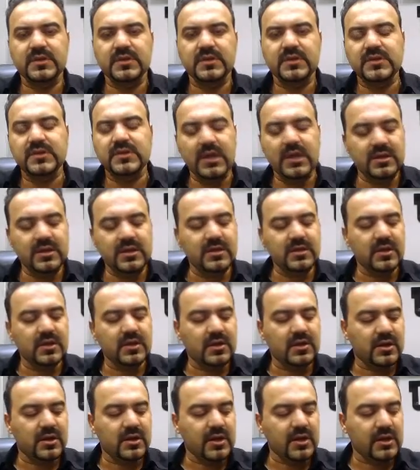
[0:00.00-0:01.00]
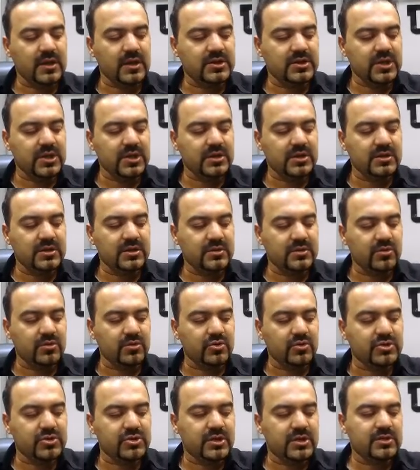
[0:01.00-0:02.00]
taking a gun and kicking
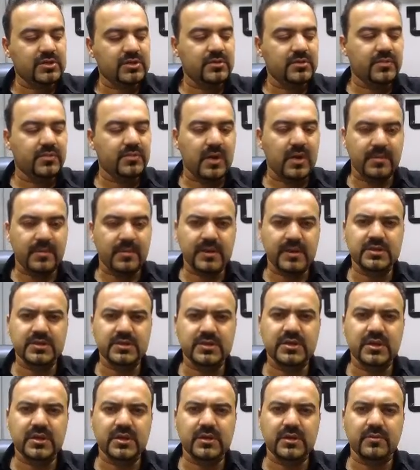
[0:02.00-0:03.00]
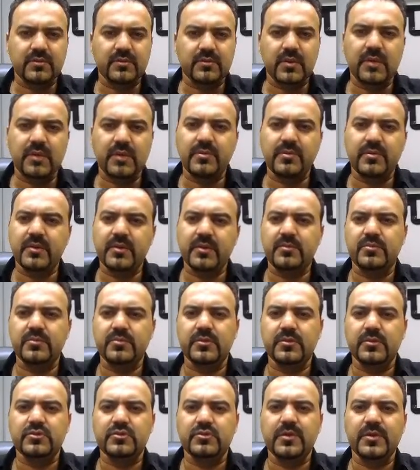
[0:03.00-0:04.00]
a bomb and killing by
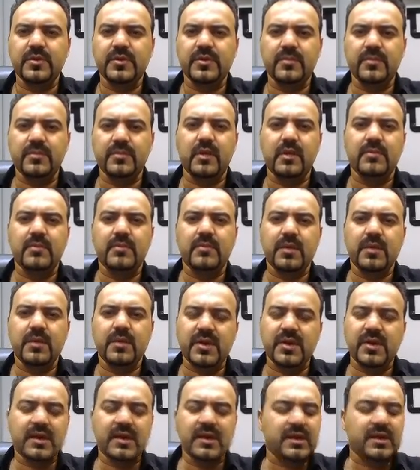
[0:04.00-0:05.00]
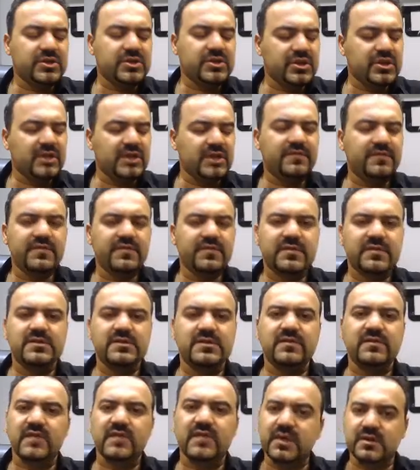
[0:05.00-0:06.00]
dropping a bomb by plane and killing 50
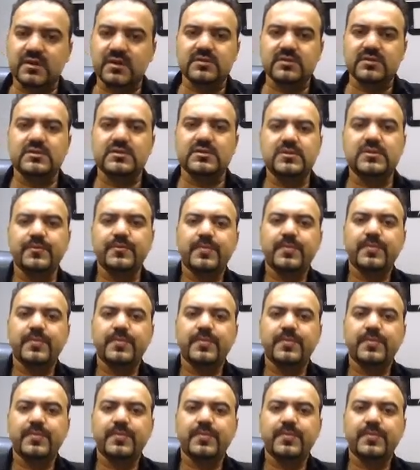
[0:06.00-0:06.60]
civilians.